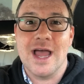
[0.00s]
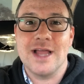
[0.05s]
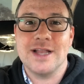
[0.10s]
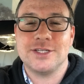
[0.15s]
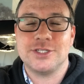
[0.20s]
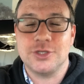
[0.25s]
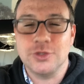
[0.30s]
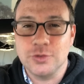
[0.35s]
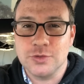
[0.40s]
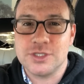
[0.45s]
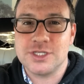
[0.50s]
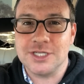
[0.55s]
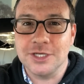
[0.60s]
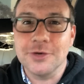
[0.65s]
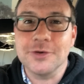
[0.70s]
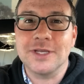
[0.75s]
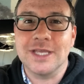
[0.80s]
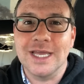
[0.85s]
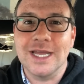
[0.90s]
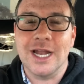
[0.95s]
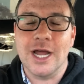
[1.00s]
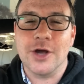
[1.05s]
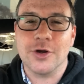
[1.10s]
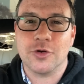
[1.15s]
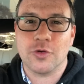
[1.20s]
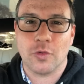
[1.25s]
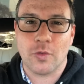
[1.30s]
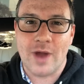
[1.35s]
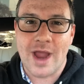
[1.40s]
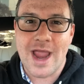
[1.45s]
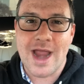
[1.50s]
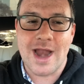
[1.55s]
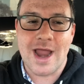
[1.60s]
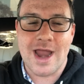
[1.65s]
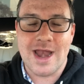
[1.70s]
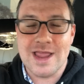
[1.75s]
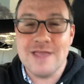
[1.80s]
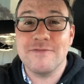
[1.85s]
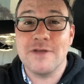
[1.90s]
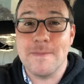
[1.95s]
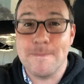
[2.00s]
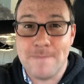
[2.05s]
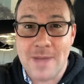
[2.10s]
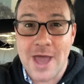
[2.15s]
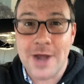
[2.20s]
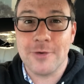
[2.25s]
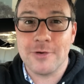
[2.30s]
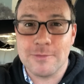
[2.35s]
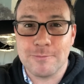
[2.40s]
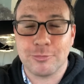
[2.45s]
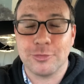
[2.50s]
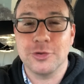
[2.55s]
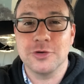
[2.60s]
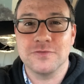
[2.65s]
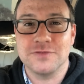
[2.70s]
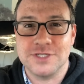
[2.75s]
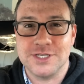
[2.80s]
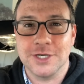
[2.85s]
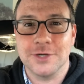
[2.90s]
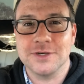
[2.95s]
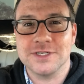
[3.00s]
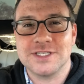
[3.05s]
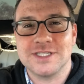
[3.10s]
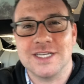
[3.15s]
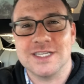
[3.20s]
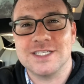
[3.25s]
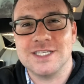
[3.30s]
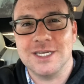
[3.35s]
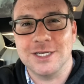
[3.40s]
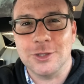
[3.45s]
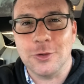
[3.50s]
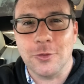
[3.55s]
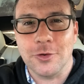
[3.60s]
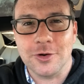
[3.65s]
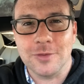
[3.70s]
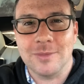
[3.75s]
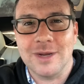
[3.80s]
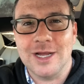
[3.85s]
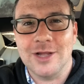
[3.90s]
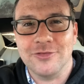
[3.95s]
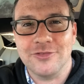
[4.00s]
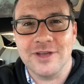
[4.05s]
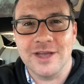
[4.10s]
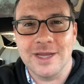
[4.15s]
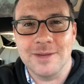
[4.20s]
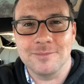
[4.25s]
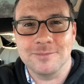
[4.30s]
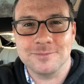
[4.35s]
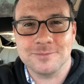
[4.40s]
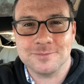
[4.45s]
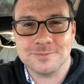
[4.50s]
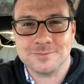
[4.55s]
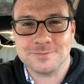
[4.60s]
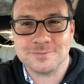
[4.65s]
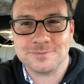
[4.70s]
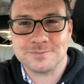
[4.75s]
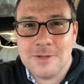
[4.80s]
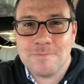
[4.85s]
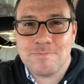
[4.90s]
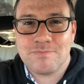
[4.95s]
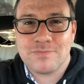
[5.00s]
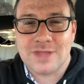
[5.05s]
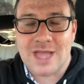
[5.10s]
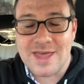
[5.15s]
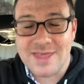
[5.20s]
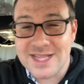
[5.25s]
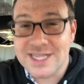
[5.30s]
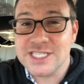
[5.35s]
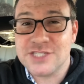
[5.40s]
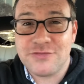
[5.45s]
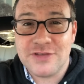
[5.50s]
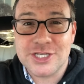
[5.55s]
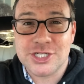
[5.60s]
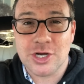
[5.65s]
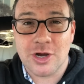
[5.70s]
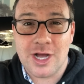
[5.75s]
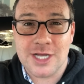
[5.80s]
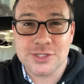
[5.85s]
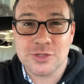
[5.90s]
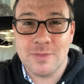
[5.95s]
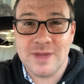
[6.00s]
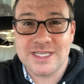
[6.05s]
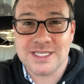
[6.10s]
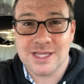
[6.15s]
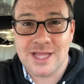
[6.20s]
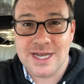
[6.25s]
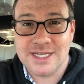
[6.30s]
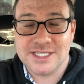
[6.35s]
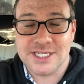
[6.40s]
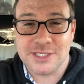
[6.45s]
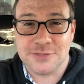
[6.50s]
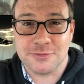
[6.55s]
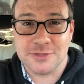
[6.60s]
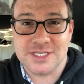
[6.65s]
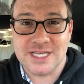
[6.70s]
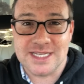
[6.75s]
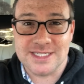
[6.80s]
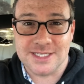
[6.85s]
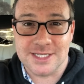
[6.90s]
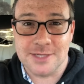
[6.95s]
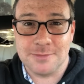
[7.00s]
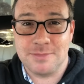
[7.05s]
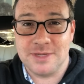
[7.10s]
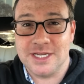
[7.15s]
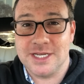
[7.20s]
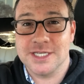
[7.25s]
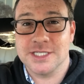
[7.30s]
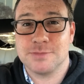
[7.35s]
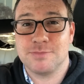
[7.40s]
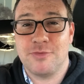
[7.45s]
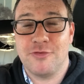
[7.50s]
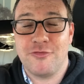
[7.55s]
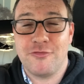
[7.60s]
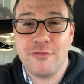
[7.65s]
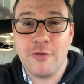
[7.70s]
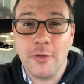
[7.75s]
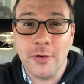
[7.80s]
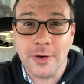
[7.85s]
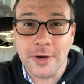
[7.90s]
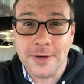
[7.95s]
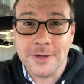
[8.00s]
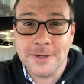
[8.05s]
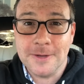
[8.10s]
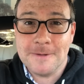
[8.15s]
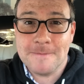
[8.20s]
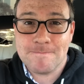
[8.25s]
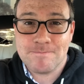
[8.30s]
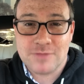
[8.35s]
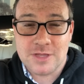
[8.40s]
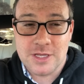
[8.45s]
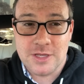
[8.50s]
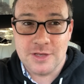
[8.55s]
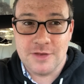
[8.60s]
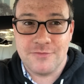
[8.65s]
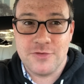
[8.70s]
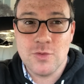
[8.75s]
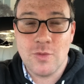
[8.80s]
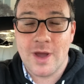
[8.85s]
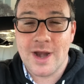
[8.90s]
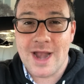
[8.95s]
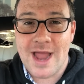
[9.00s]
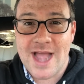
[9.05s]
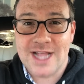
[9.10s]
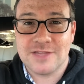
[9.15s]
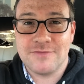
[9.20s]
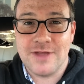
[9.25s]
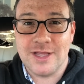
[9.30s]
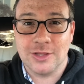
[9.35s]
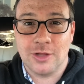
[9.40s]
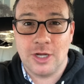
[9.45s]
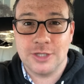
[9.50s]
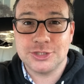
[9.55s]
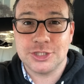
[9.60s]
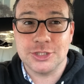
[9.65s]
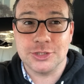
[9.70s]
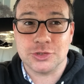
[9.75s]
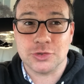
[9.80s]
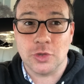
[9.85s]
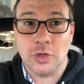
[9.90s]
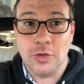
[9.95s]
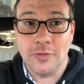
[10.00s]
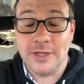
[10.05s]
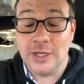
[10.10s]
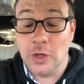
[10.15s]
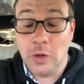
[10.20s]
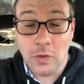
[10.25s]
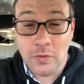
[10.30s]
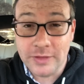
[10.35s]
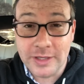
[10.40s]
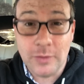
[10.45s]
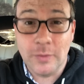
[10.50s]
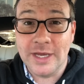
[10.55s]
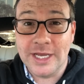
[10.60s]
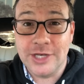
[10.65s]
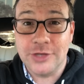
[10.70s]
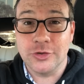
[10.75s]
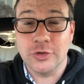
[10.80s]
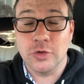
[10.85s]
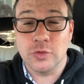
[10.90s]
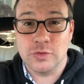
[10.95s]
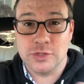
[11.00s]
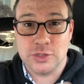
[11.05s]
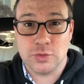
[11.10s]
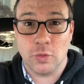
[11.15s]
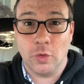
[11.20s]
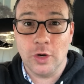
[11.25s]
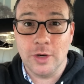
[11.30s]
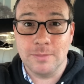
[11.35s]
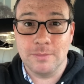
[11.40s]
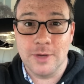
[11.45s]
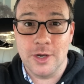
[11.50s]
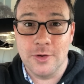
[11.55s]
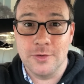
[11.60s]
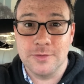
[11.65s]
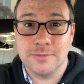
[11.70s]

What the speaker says: to still get a great and even better improved 0-60 in quarter mile time. I think this feature also makes a lot of sense for Tesla, because before, if you want to activate launch control, the only way to do it was warp mode.